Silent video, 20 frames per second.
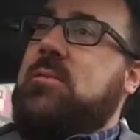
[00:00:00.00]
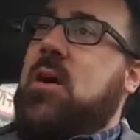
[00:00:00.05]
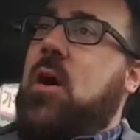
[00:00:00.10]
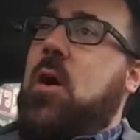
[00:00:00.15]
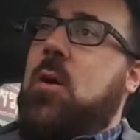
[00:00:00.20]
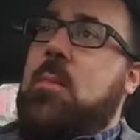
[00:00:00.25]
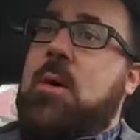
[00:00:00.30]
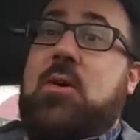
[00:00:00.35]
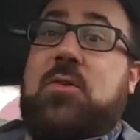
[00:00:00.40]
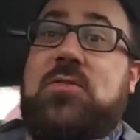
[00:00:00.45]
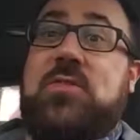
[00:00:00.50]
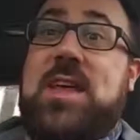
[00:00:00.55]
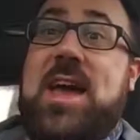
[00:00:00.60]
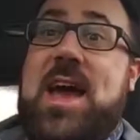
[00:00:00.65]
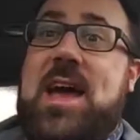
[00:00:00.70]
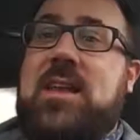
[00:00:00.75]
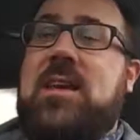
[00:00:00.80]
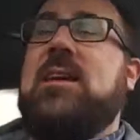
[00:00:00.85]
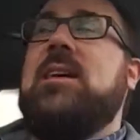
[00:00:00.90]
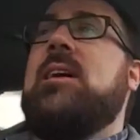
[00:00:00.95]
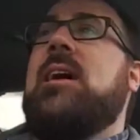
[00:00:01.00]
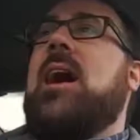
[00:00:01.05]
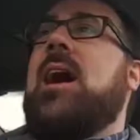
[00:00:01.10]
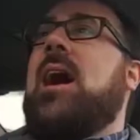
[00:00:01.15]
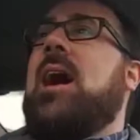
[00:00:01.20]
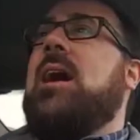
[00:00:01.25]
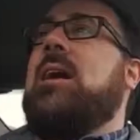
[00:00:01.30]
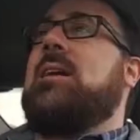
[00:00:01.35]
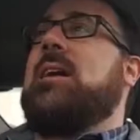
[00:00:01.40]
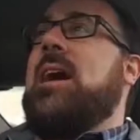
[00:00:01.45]
almost dead.
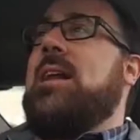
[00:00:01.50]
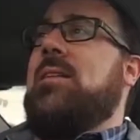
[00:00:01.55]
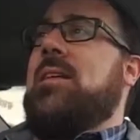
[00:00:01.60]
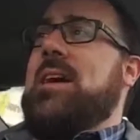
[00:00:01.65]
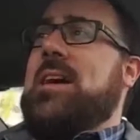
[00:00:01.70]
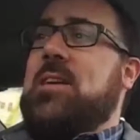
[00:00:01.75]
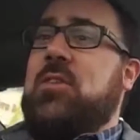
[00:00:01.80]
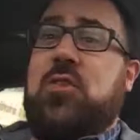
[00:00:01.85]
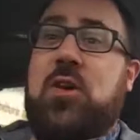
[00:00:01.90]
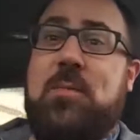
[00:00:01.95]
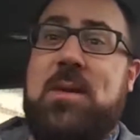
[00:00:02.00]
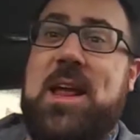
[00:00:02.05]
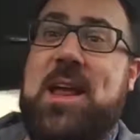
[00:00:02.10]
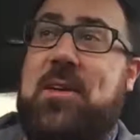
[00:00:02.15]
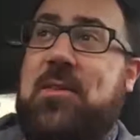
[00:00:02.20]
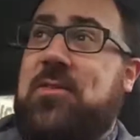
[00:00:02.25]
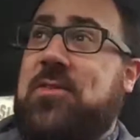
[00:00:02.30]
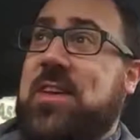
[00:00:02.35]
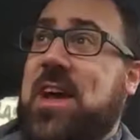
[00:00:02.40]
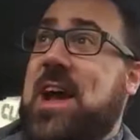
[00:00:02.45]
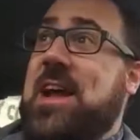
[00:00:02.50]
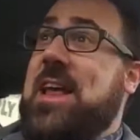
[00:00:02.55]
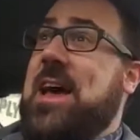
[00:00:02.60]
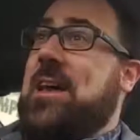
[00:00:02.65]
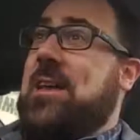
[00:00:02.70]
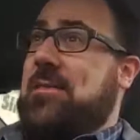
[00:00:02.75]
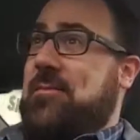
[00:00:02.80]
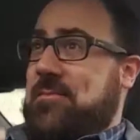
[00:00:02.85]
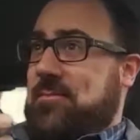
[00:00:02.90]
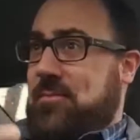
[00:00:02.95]
Kind of like in Terminator,
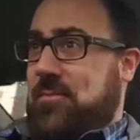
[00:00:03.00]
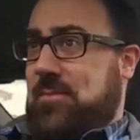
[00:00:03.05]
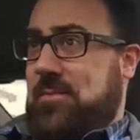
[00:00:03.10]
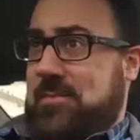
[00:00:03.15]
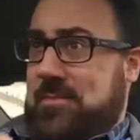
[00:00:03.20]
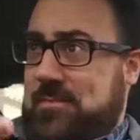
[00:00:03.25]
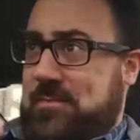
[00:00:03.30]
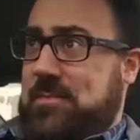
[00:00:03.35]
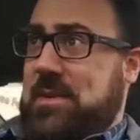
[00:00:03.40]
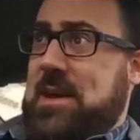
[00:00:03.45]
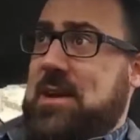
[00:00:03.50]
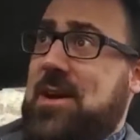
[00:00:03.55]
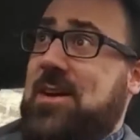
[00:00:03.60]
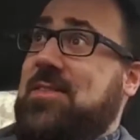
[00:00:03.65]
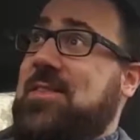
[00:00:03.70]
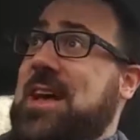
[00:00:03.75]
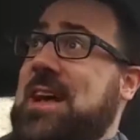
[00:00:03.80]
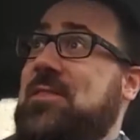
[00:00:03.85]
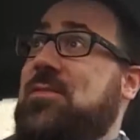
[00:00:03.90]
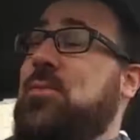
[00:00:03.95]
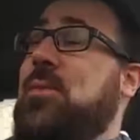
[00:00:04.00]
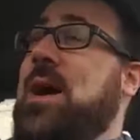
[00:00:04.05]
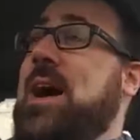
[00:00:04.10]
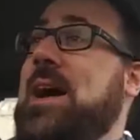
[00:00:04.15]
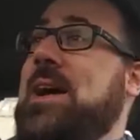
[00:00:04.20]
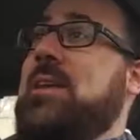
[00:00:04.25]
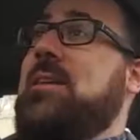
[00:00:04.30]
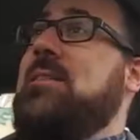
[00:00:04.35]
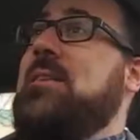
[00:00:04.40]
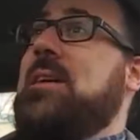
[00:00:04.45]
Skynet, because that's
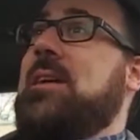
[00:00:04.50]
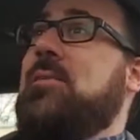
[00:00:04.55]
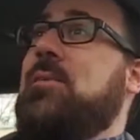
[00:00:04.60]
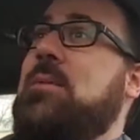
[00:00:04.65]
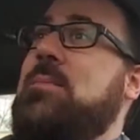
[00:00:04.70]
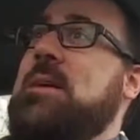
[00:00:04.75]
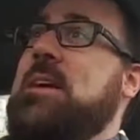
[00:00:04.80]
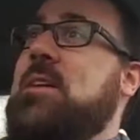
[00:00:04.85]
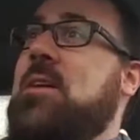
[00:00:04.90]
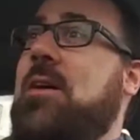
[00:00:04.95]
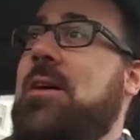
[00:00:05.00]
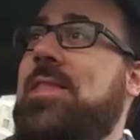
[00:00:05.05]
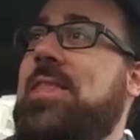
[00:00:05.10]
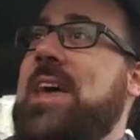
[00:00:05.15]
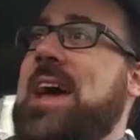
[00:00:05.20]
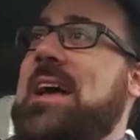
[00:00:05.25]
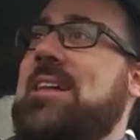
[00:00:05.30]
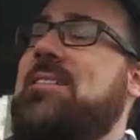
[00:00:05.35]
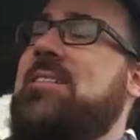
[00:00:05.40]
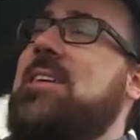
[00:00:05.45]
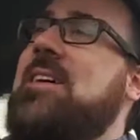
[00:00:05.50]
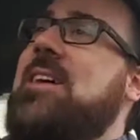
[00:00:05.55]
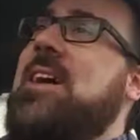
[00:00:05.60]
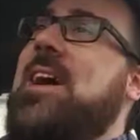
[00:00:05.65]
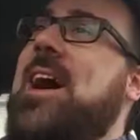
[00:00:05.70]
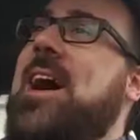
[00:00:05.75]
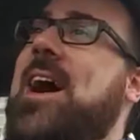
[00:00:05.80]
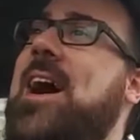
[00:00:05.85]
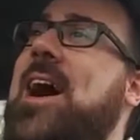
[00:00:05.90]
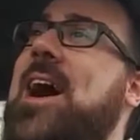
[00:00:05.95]
why it would be called that.
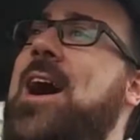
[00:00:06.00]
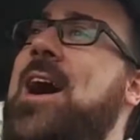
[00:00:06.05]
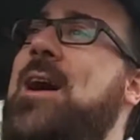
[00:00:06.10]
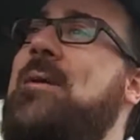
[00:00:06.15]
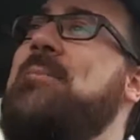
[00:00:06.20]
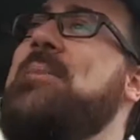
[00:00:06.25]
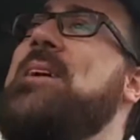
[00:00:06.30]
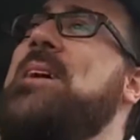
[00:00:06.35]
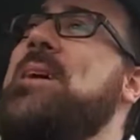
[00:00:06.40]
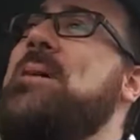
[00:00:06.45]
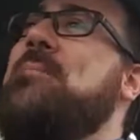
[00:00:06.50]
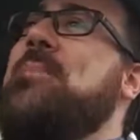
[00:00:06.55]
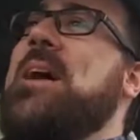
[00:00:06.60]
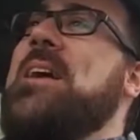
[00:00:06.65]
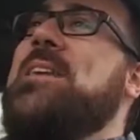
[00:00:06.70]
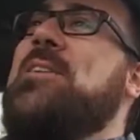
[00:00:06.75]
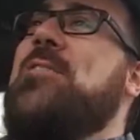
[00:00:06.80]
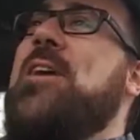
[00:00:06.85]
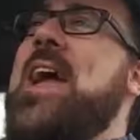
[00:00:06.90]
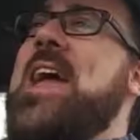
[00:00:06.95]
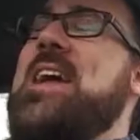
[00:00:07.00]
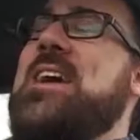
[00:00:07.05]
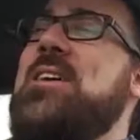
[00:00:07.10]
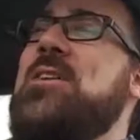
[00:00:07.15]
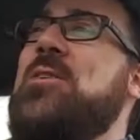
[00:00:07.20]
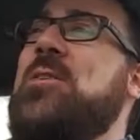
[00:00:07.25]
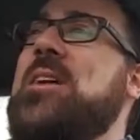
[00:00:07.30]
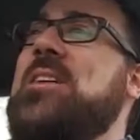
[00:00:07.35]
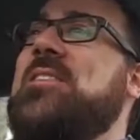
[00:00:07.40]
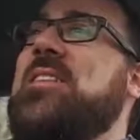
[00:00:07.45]
But gray
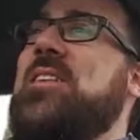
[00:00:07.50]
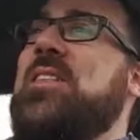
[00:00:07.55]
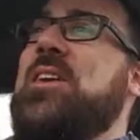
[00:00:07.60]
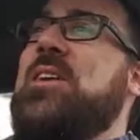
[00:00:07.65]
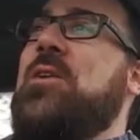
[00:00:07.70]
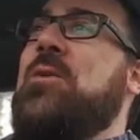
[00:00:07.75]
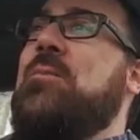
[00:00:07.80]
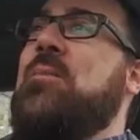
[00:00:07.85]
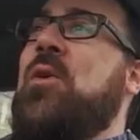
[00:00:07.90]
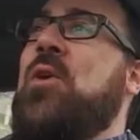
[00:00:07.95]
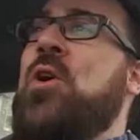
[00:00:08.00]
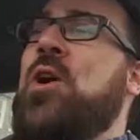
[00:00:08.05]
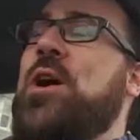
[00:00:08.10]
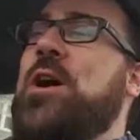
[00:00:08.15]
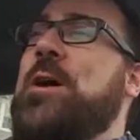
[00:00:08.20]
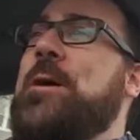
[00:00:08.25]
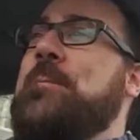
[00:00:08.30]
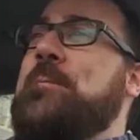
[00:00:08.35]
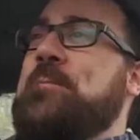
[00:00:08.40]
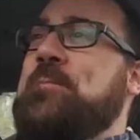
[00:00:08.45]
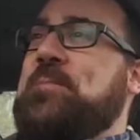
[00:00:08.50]
goo is a little more